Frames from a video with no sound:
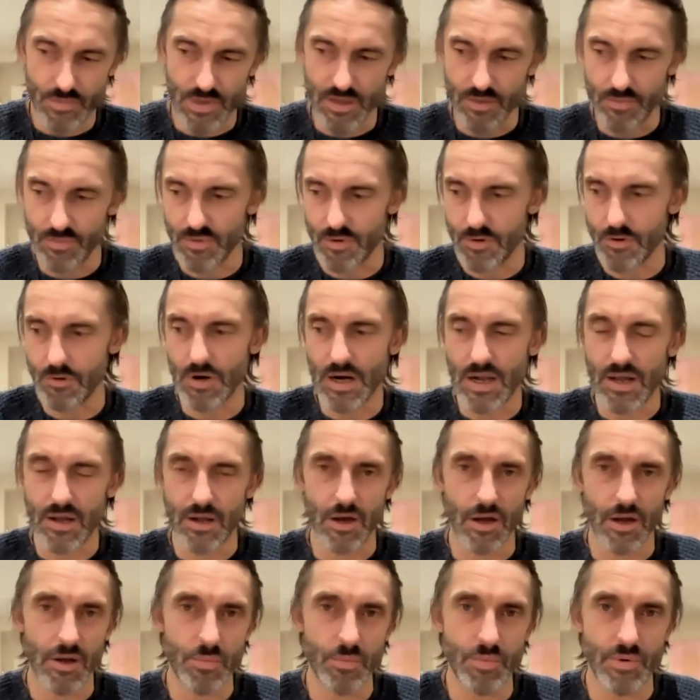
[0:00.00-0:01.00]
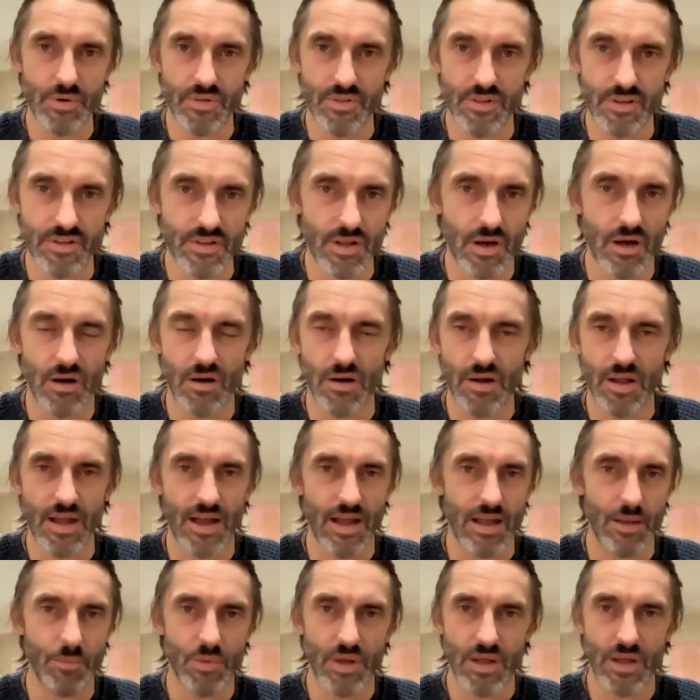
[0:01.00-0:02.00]
the crack opened, the dark
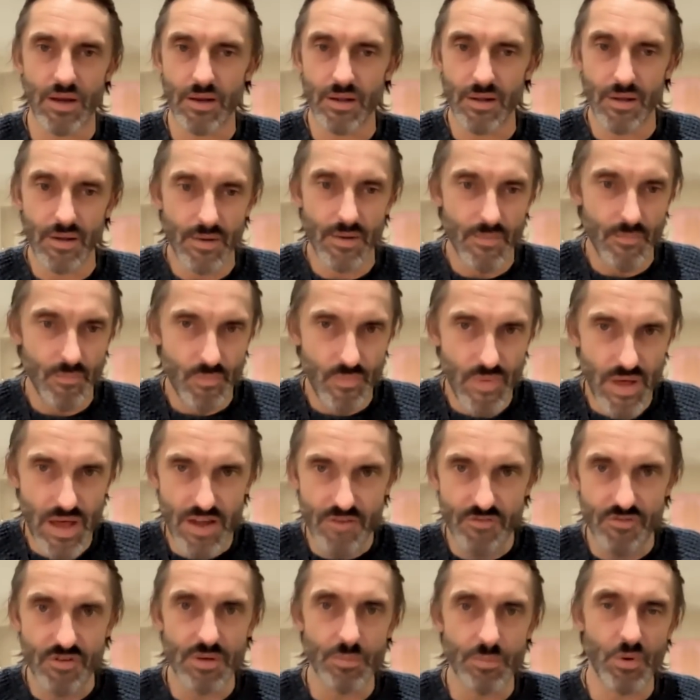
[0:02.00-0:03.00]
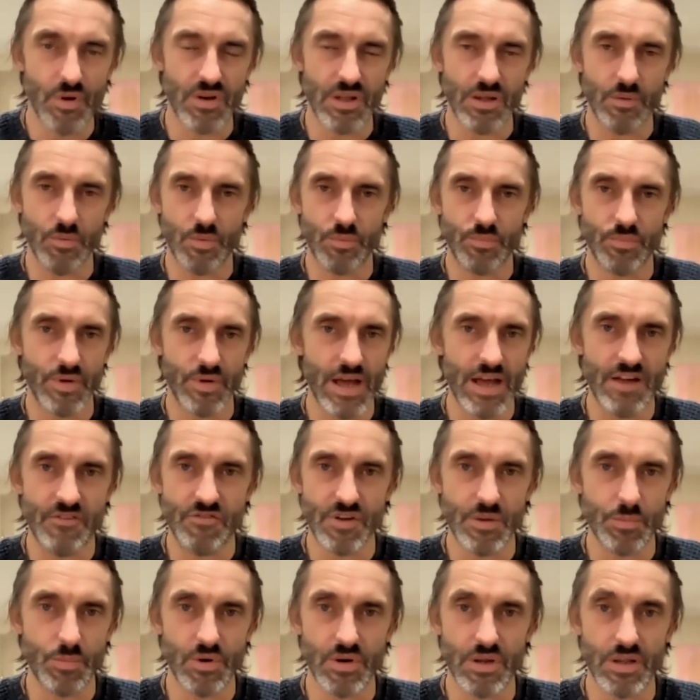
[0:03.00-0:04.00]
came in,
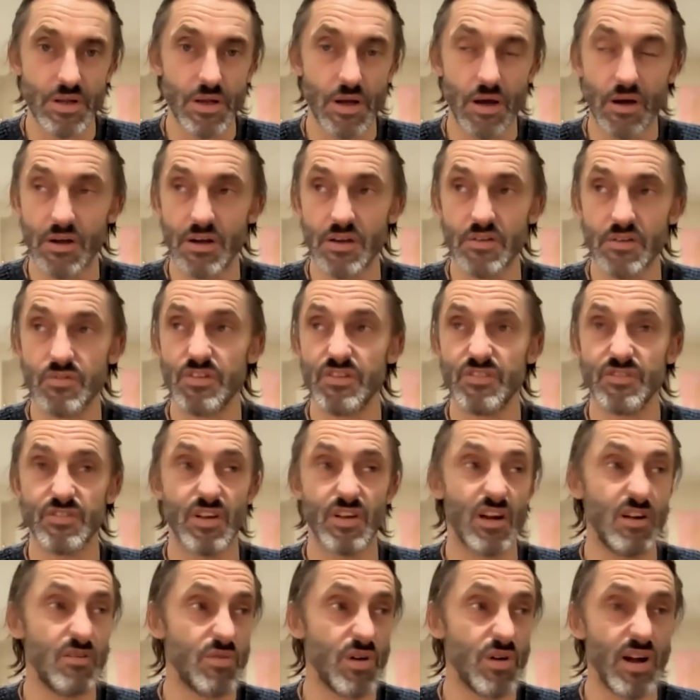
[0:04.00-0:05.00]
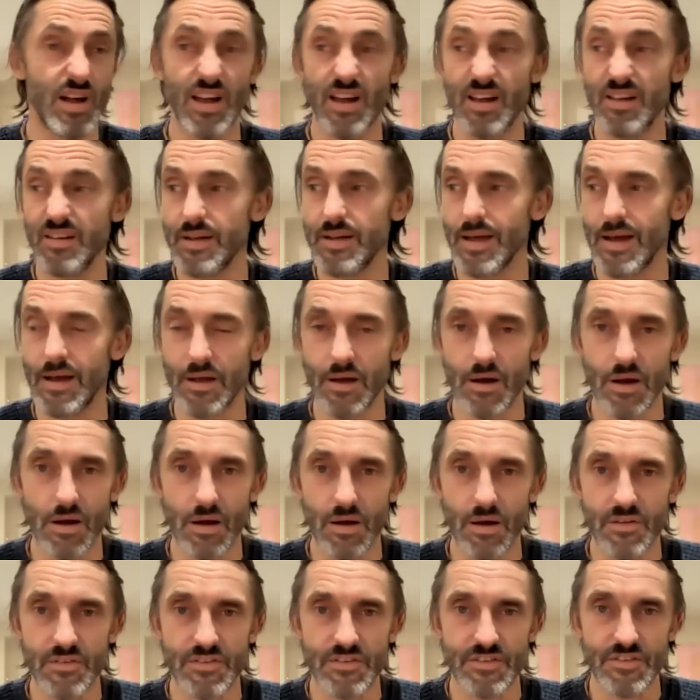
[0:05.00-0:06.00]
everybody kind of just like, right, okay, I
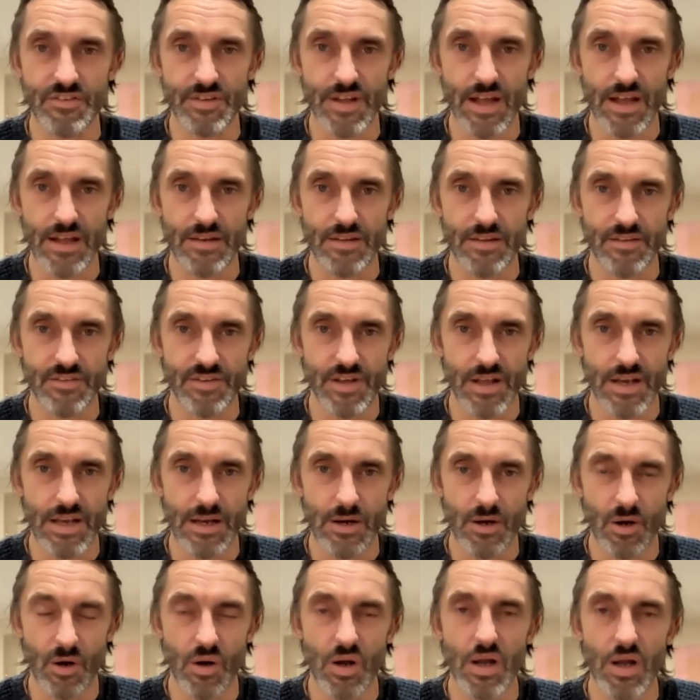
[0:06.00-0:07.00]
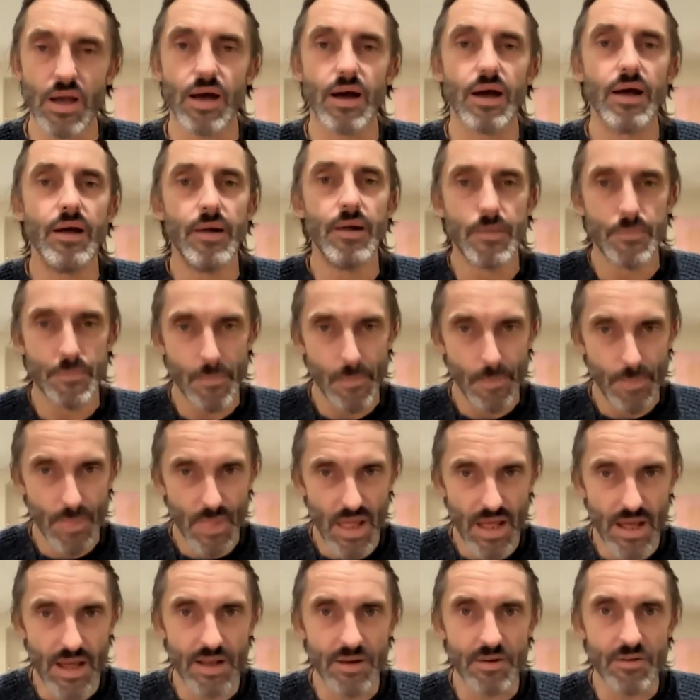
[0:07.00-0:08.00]
can't sustain this any longer,
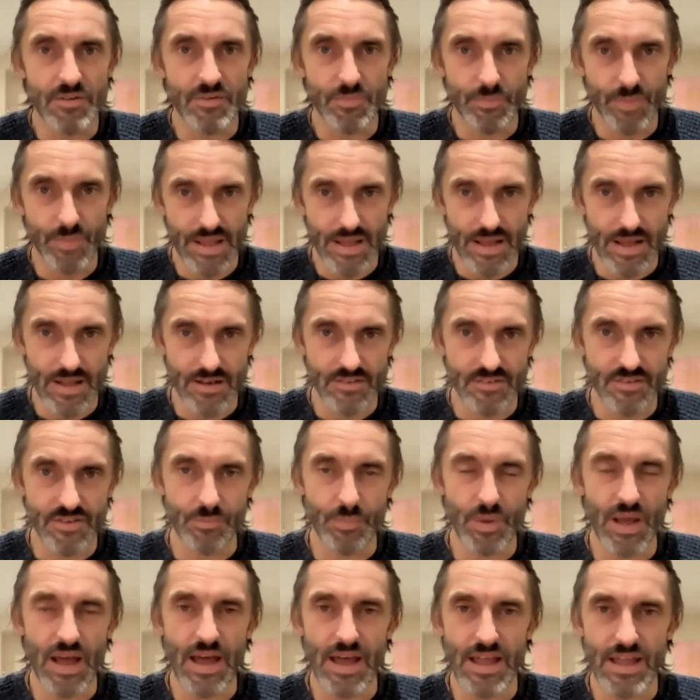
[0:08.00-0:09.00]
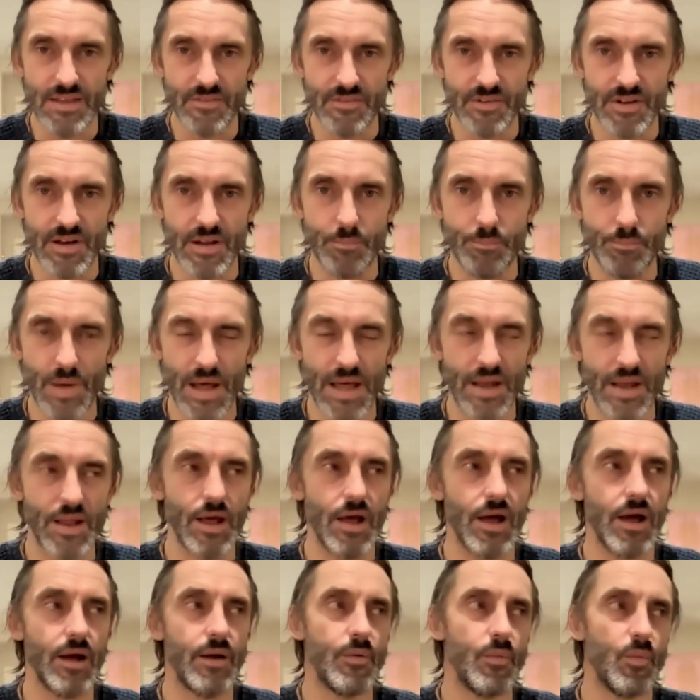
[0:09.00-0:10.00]
and began to behave in a
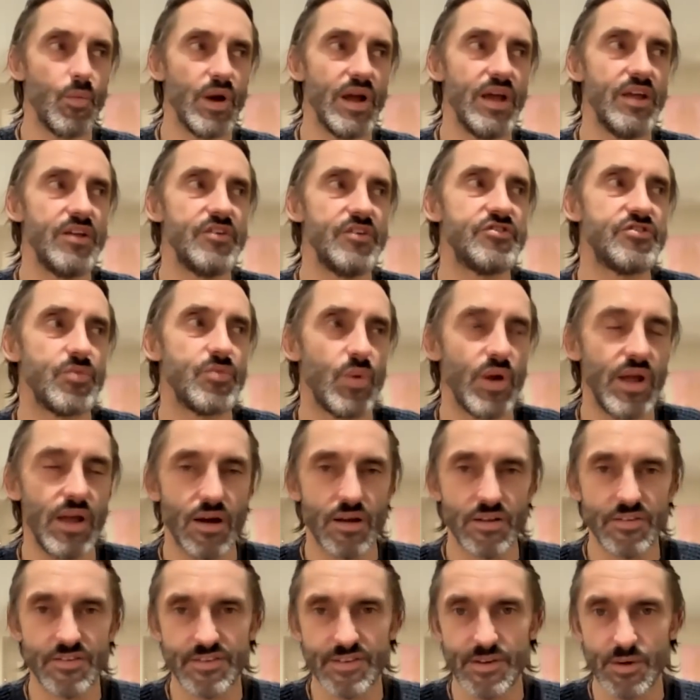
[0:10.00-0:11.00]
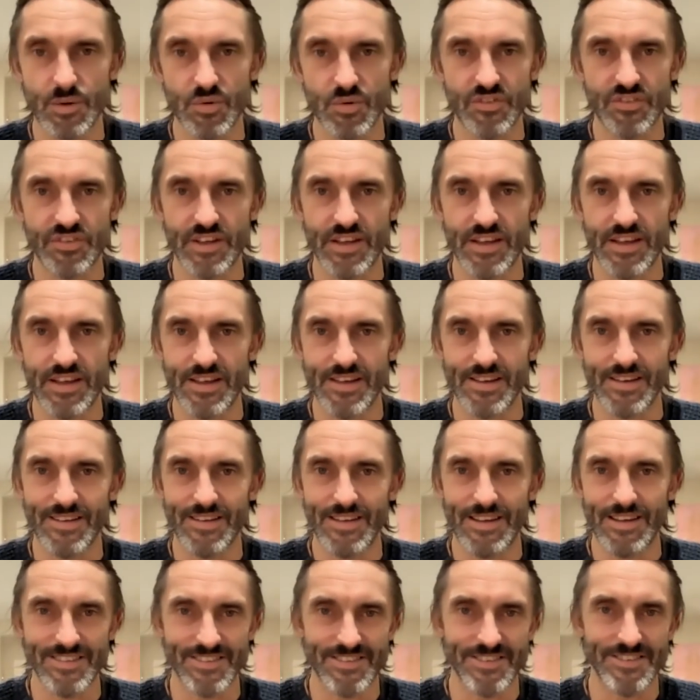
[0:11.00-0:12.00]
manner which we are still seeing
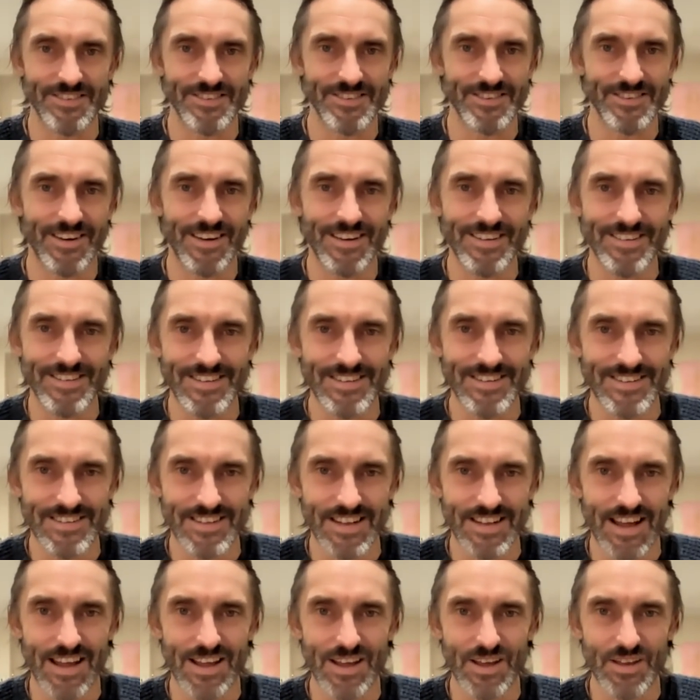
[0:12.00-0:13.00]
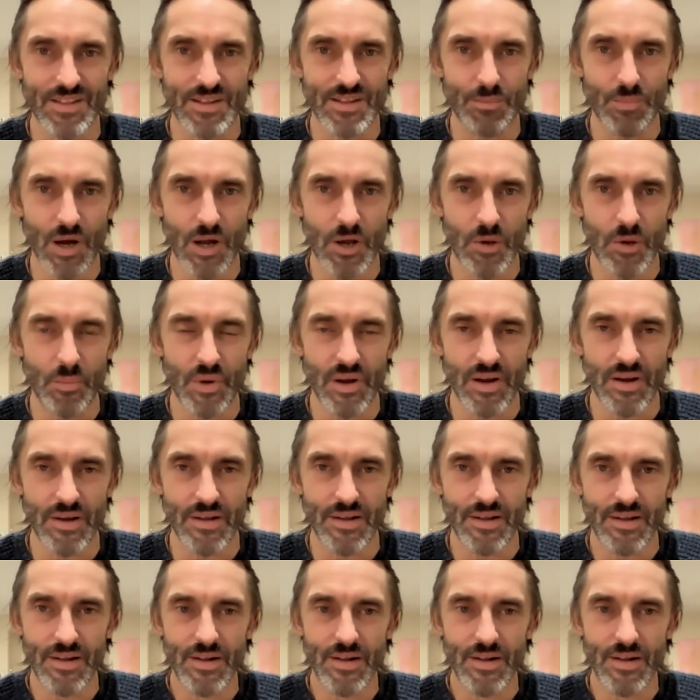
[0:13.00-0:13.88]
in society today at the moment.